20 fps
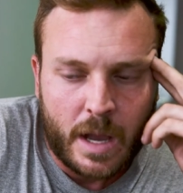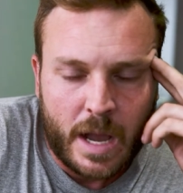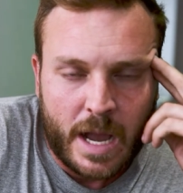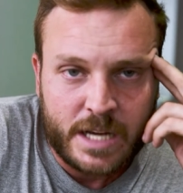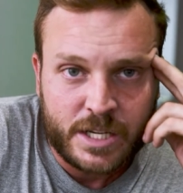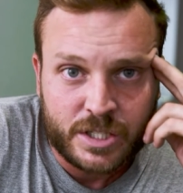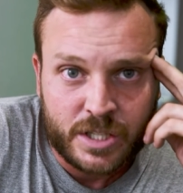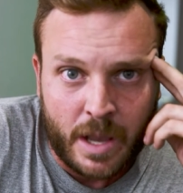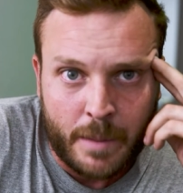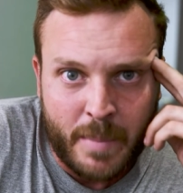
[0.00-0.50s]
I
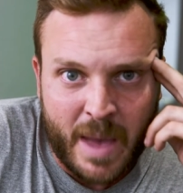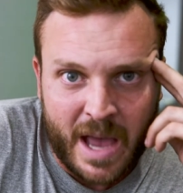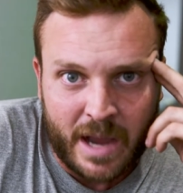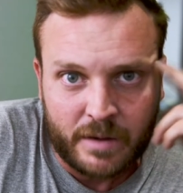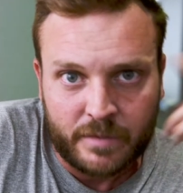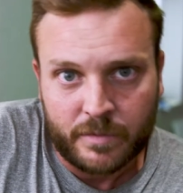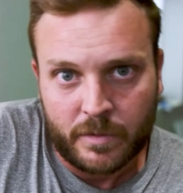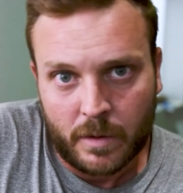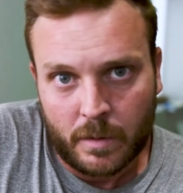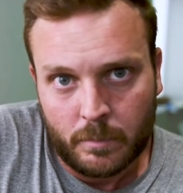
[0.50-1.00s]
just got
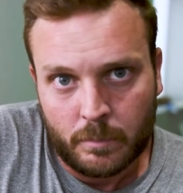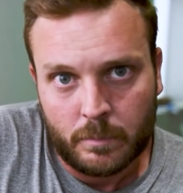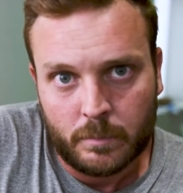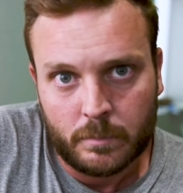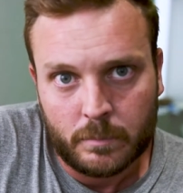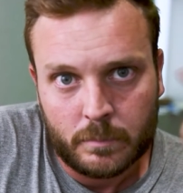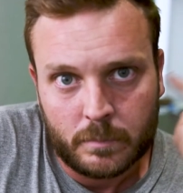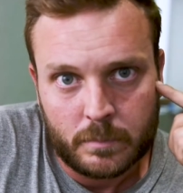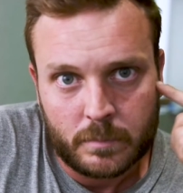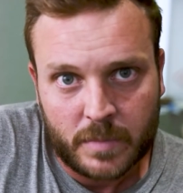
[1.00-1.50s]
back
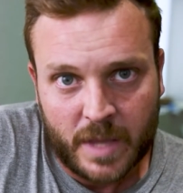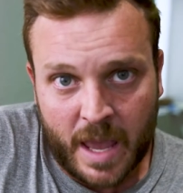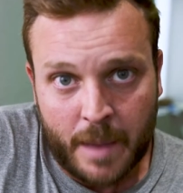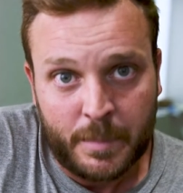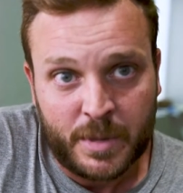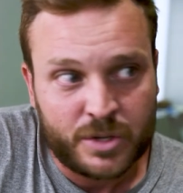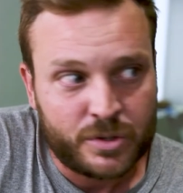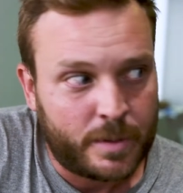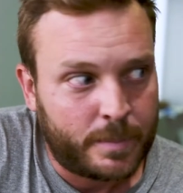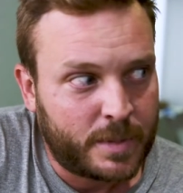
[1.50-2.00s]
from
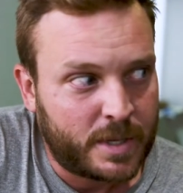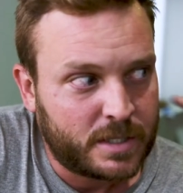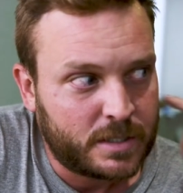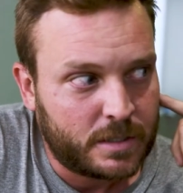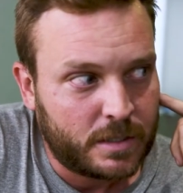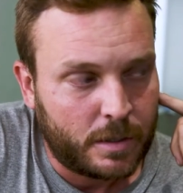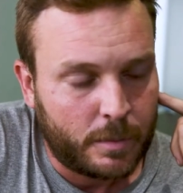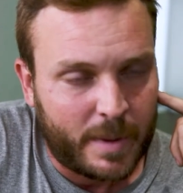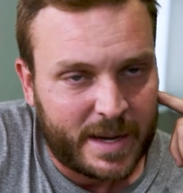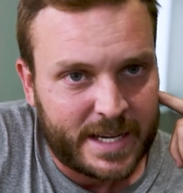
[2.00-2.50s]
camping trip
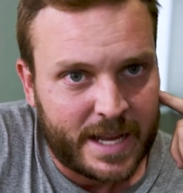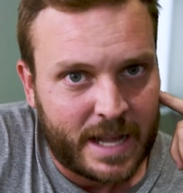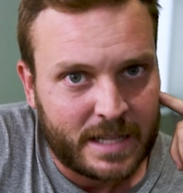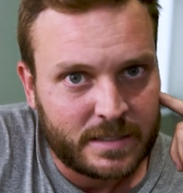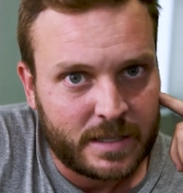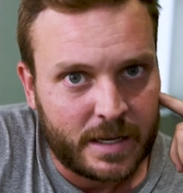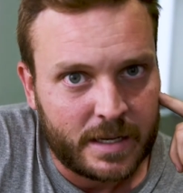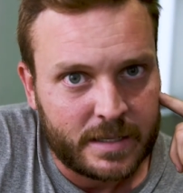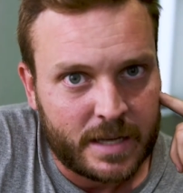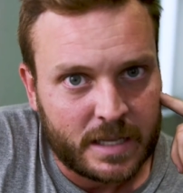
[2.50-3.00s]
because, you know, my
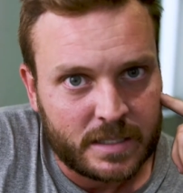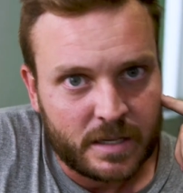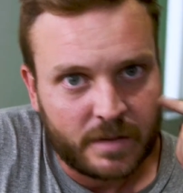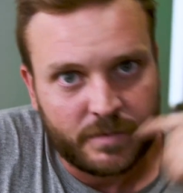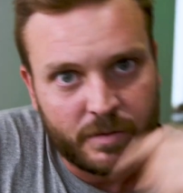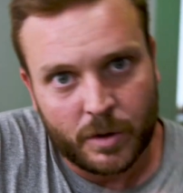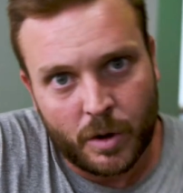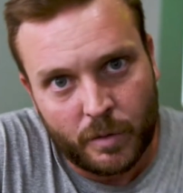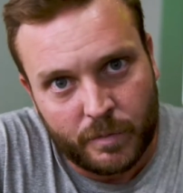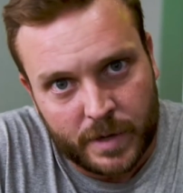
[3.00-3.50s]
dad's getting tested
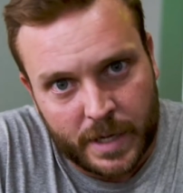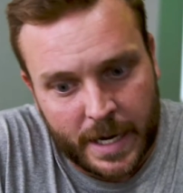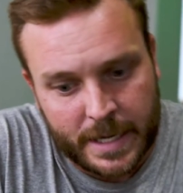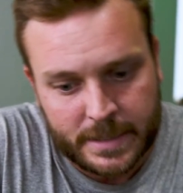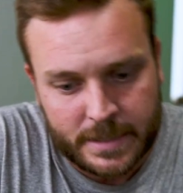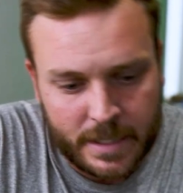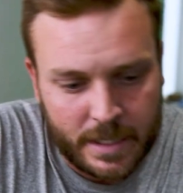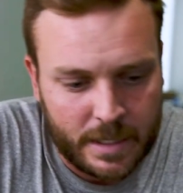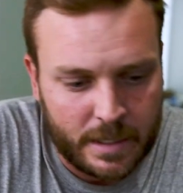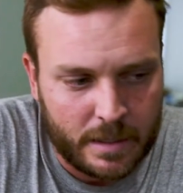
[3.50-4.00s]
for
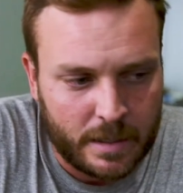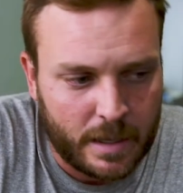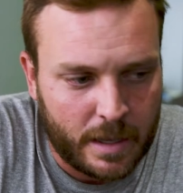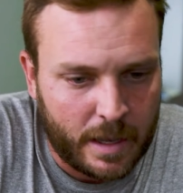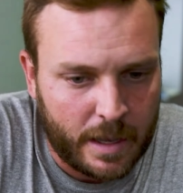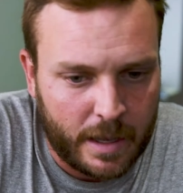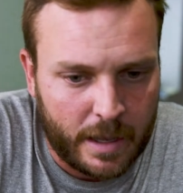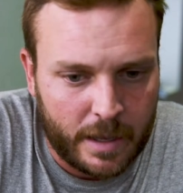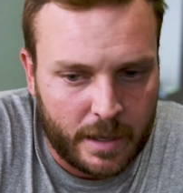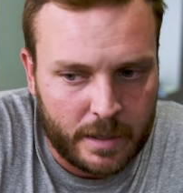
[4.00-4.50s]
COVID-19.
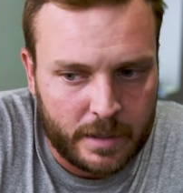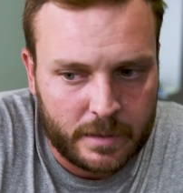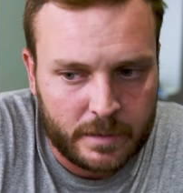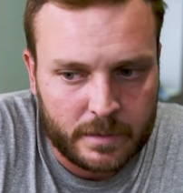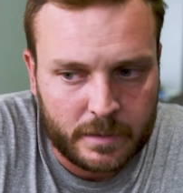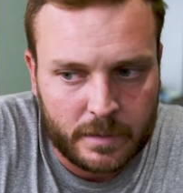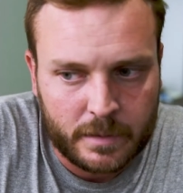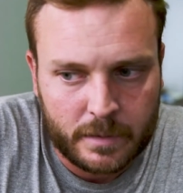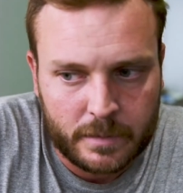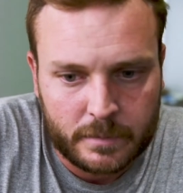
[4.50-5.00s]
And,
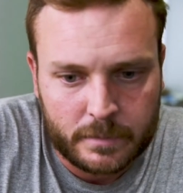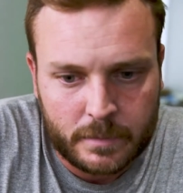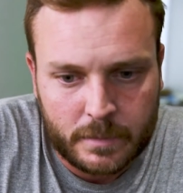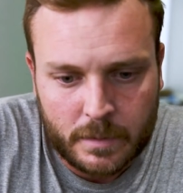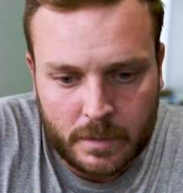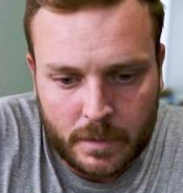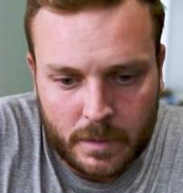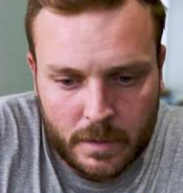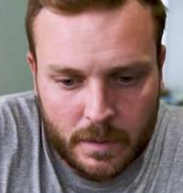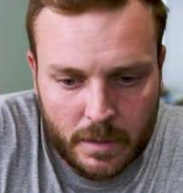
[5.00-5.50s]

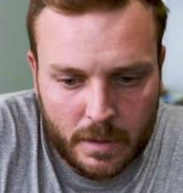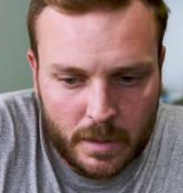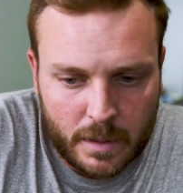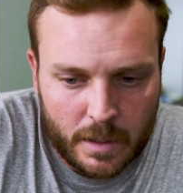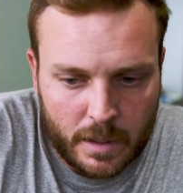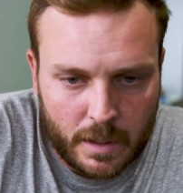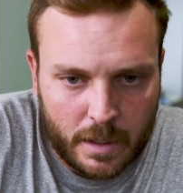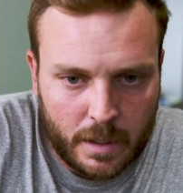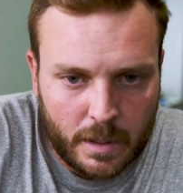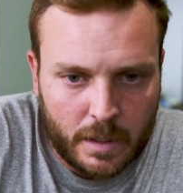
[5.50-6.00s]

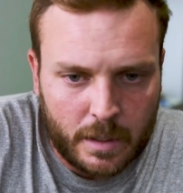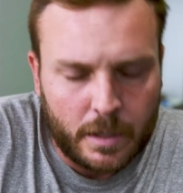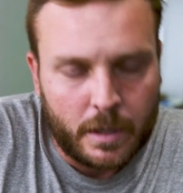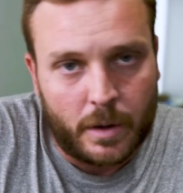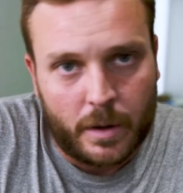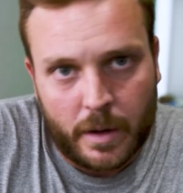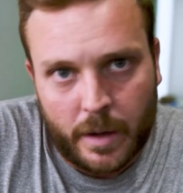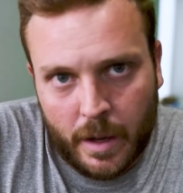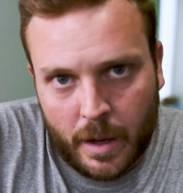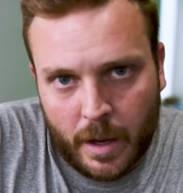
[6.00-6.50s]
you
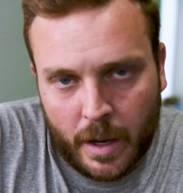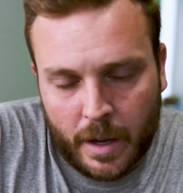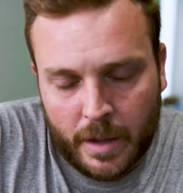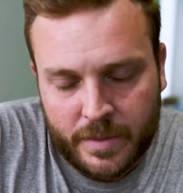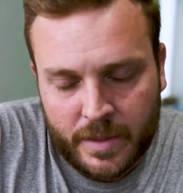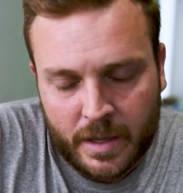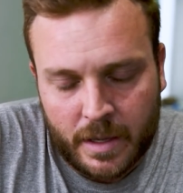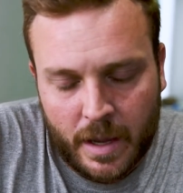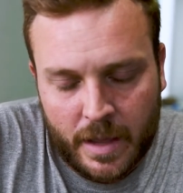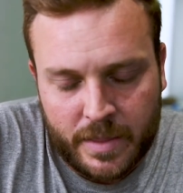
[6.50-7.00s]
know, I
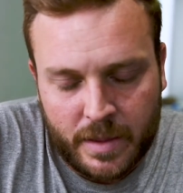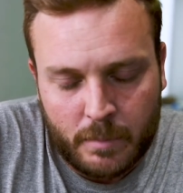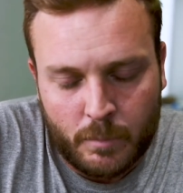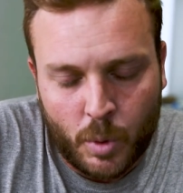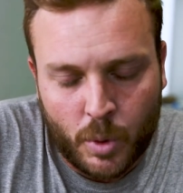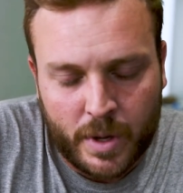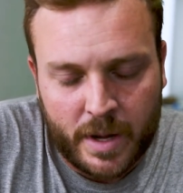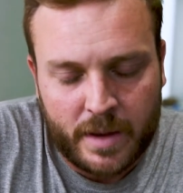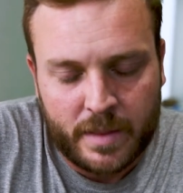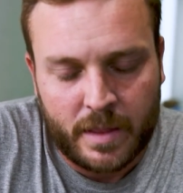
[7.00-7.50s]
think
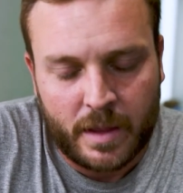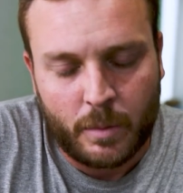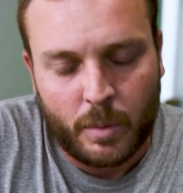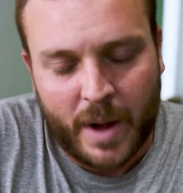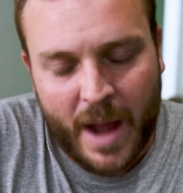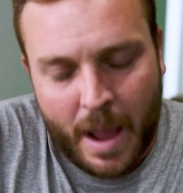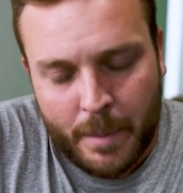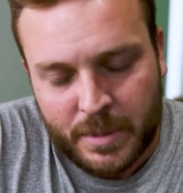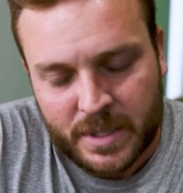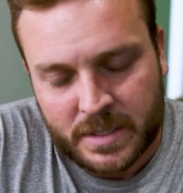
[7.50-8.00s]
more than anything,
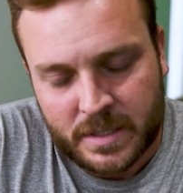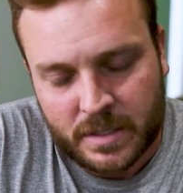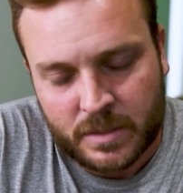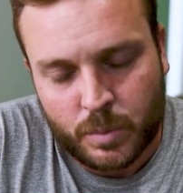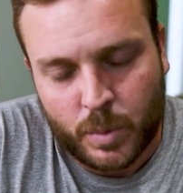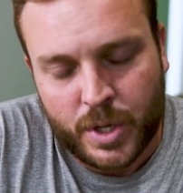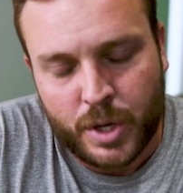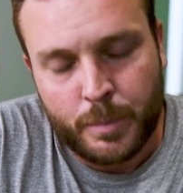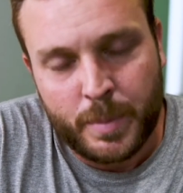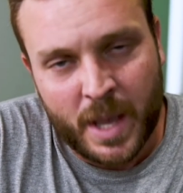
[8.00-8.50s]
what happens is
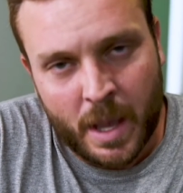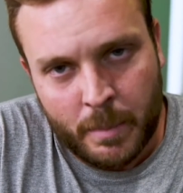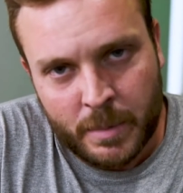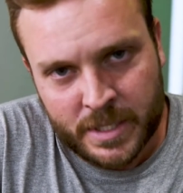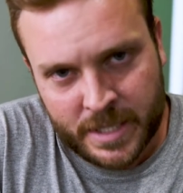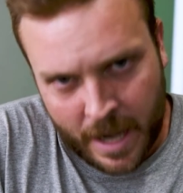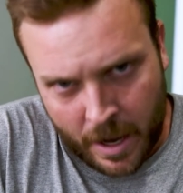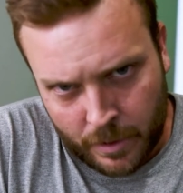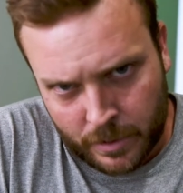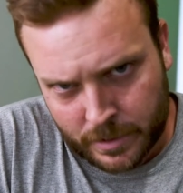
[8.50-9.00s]
when you become a
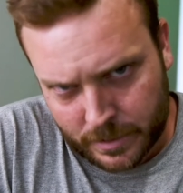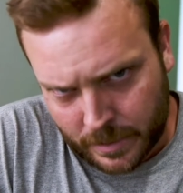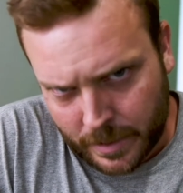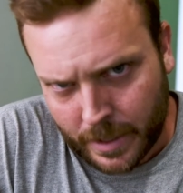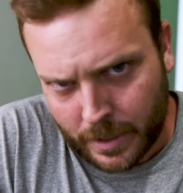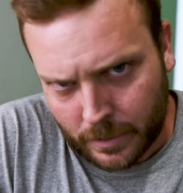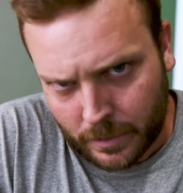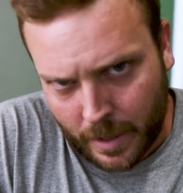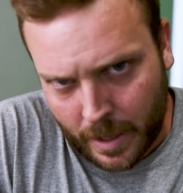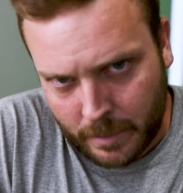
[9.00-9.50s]
terrorist
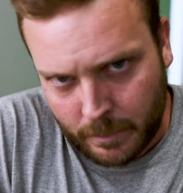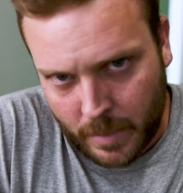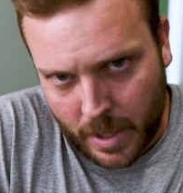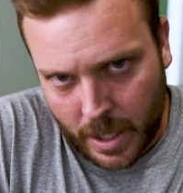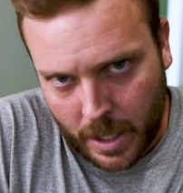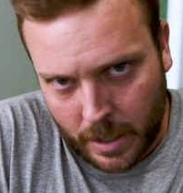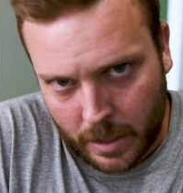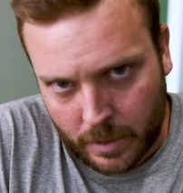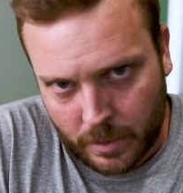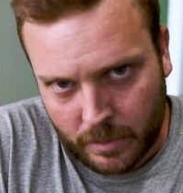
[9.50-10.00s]
leader like
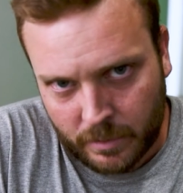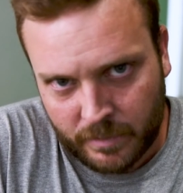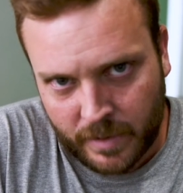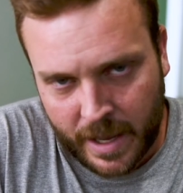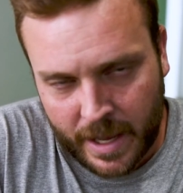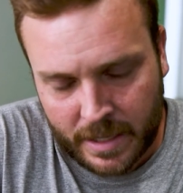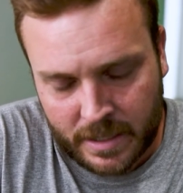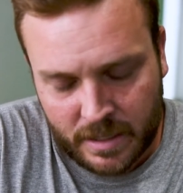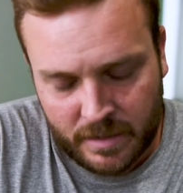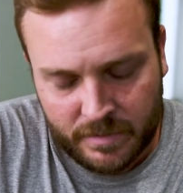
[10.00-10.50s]
me, you know,
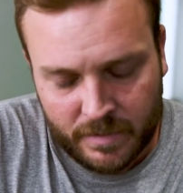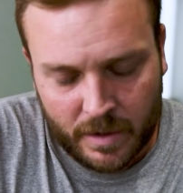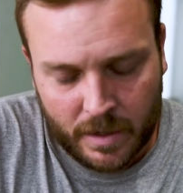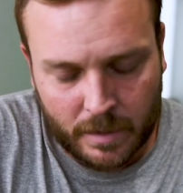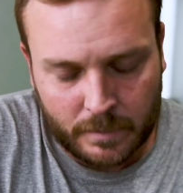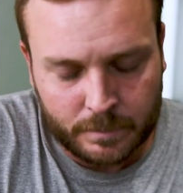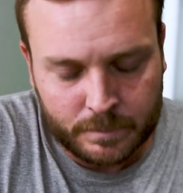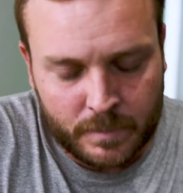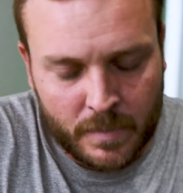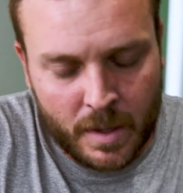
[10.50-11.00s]
Antifa,